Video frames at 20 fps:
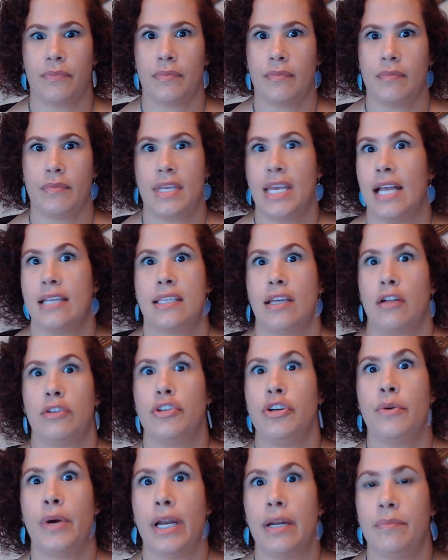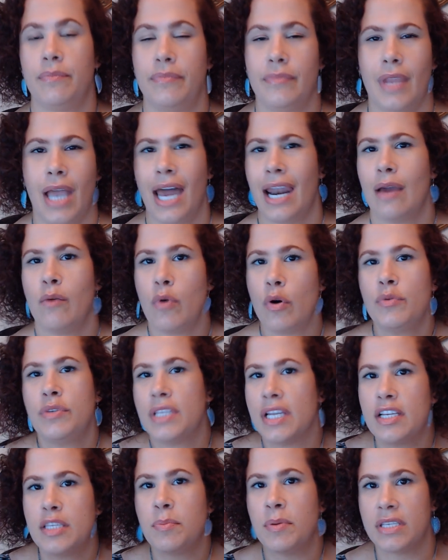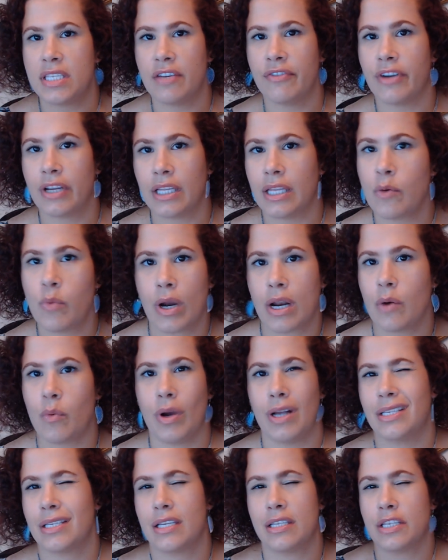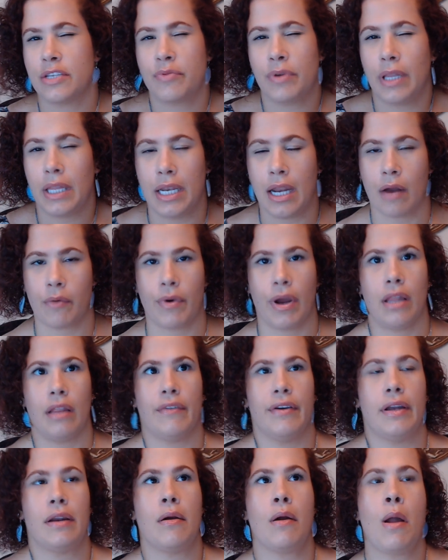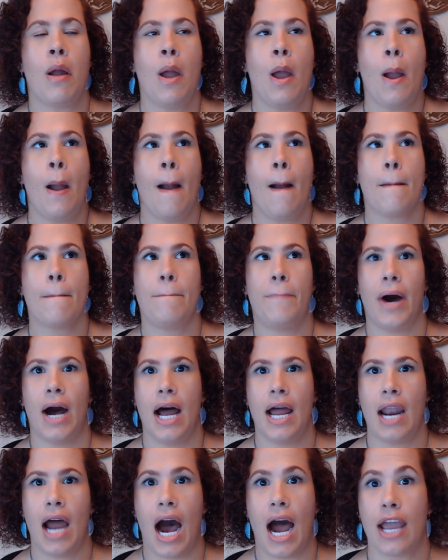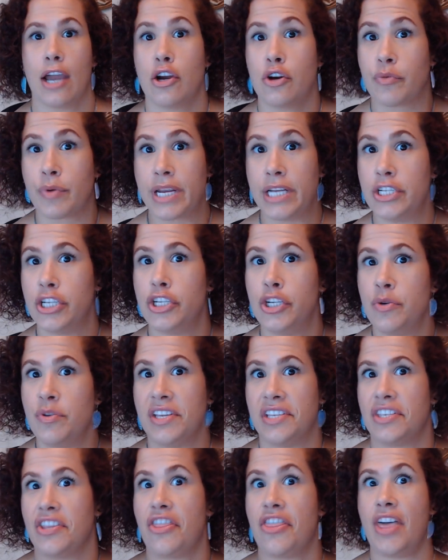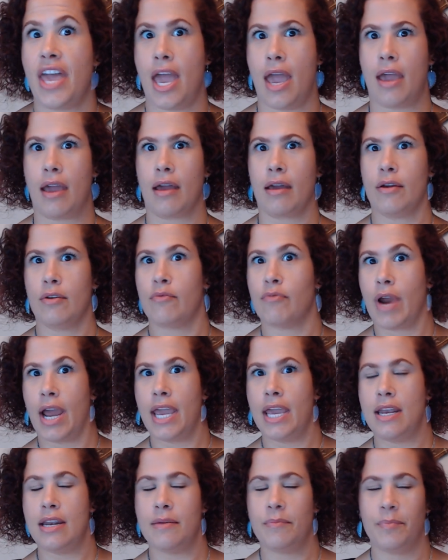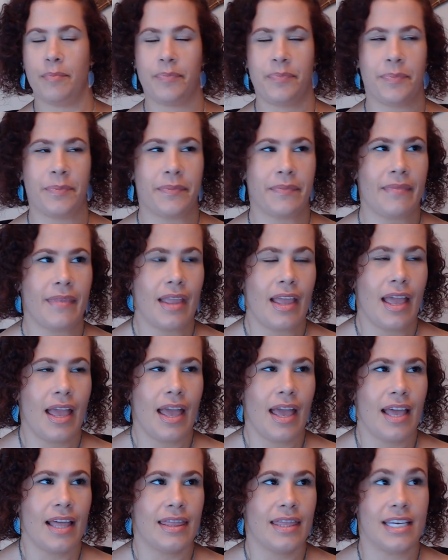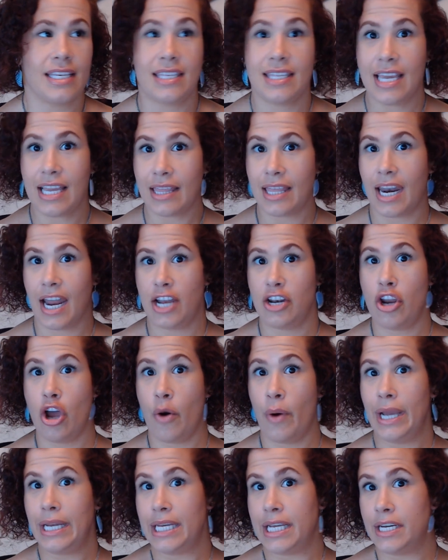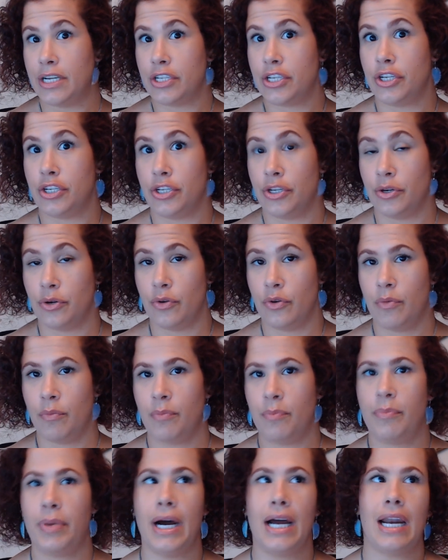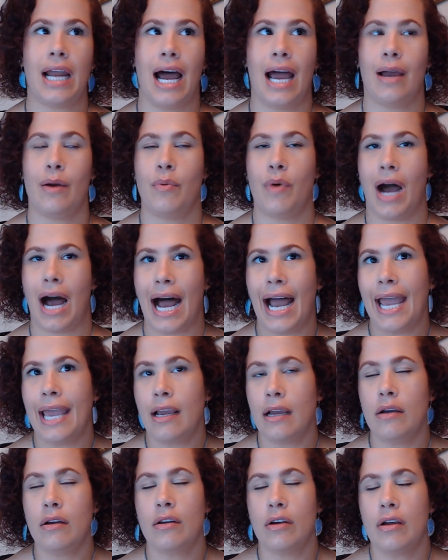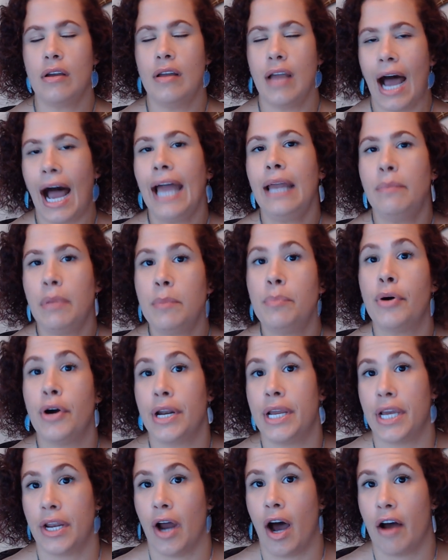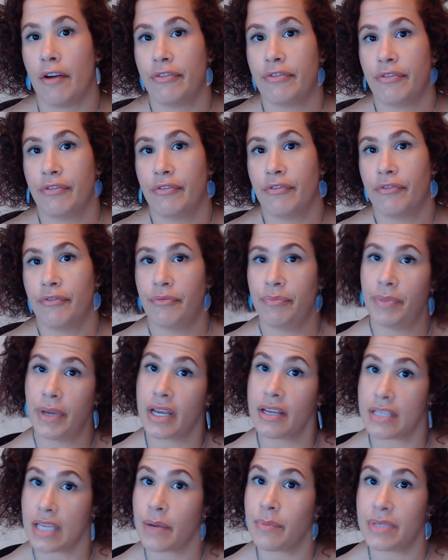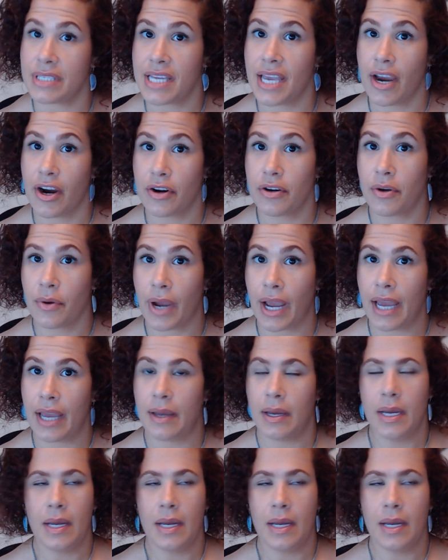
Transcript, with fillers: yes, I'll do it. And I won't say specifically what it was because it's really not relevant. But I agreed to do this thing, right? this thing that I know I needed to do, but I I I'd been putting it off because I was scared, okay?